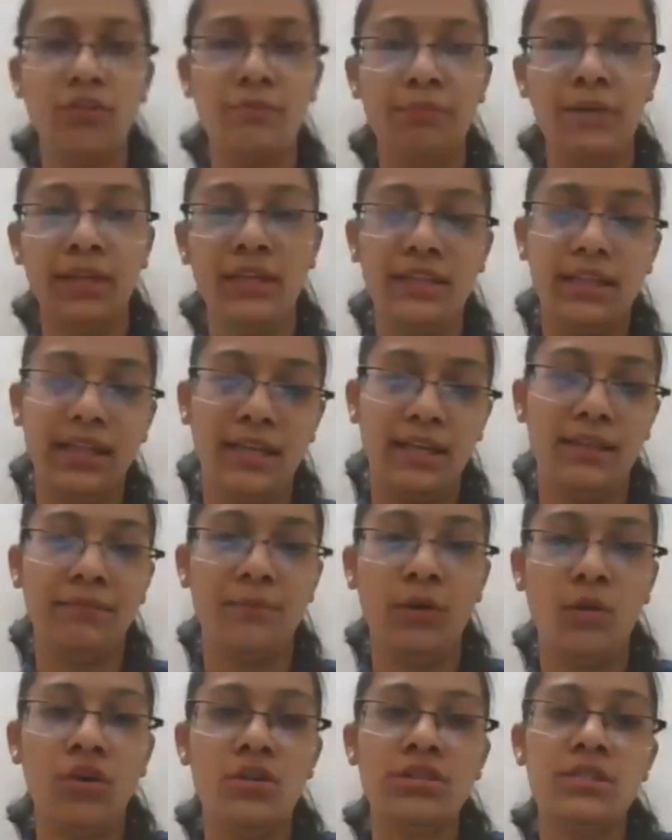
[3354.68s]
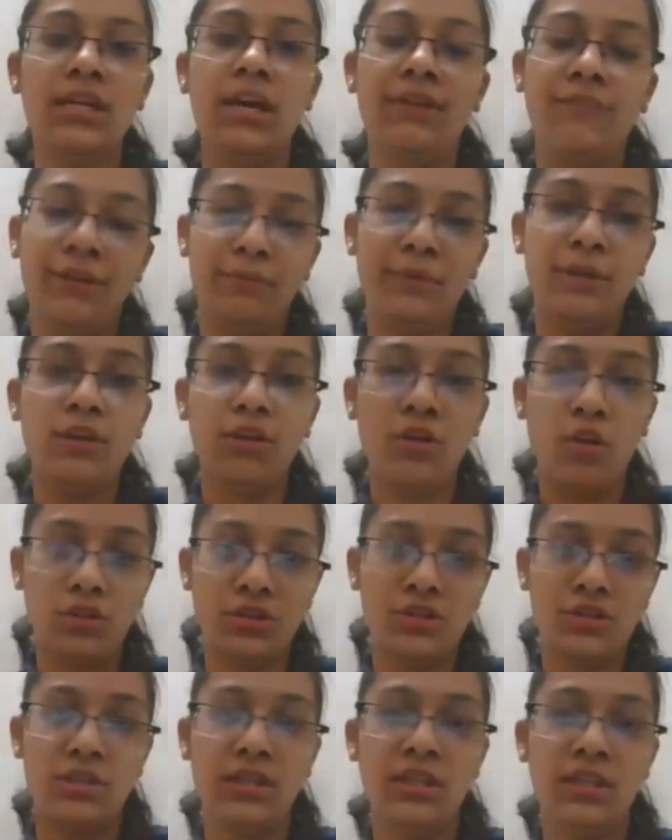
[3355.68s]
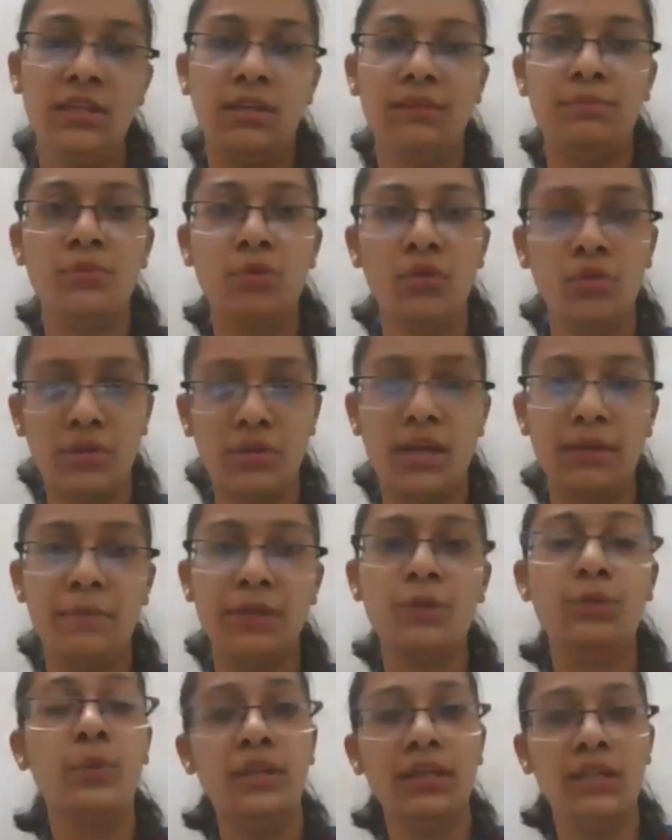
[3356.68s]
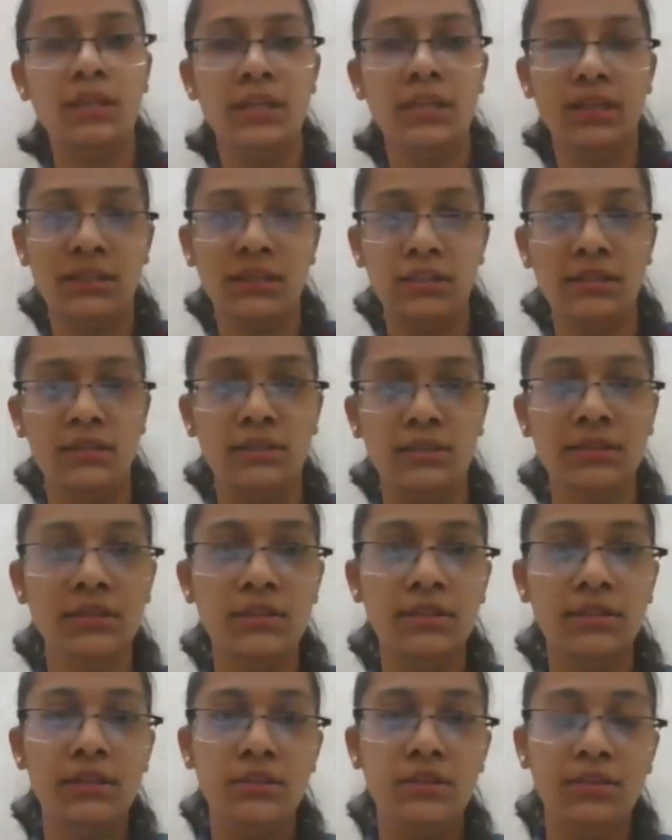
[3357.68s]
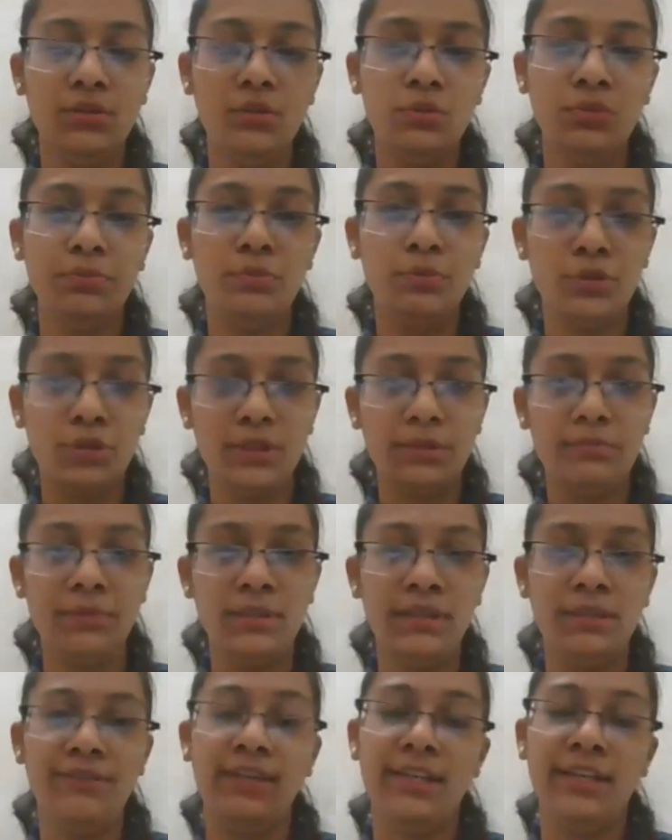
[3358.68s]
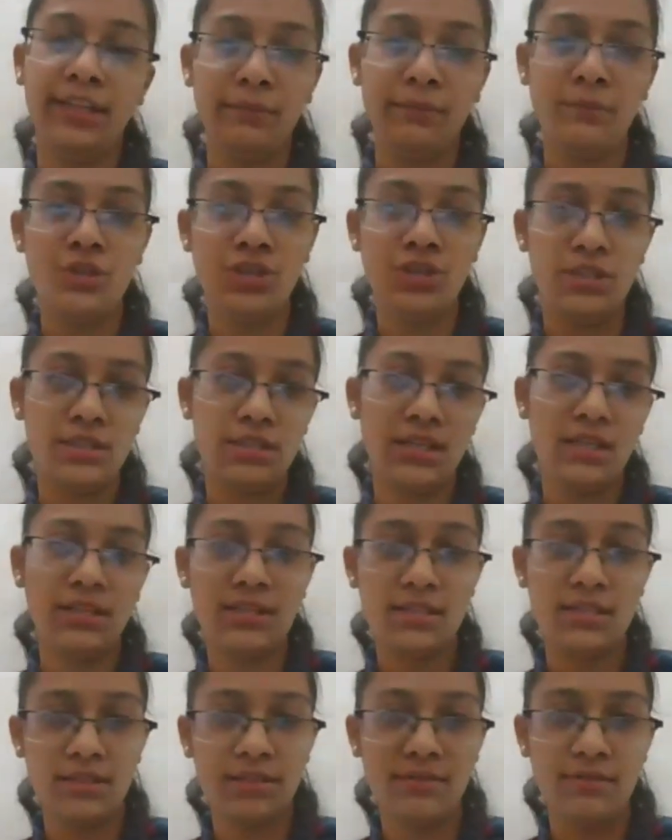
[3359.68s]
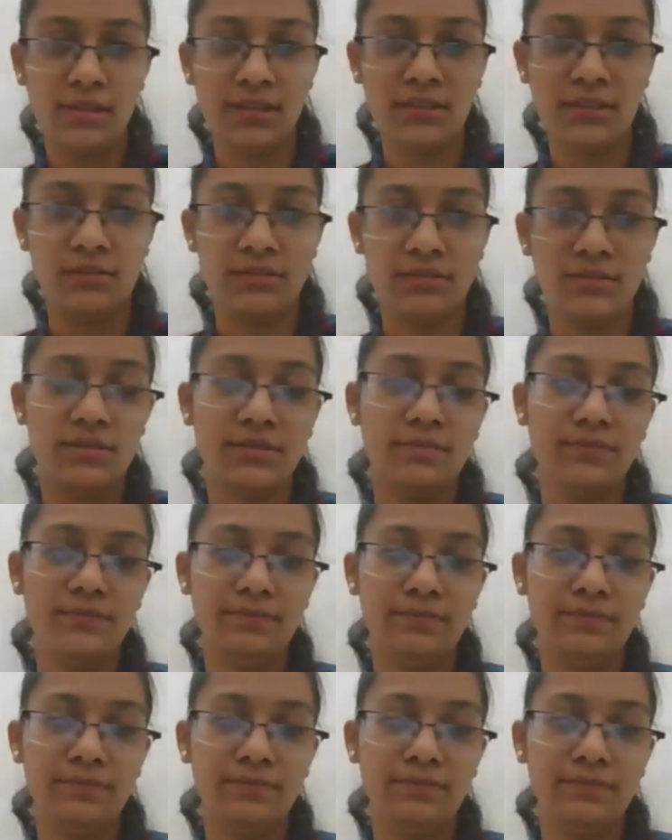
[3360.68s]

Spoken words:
of being there because the government launched the program in 2018. To put up the vending machines and incinerators.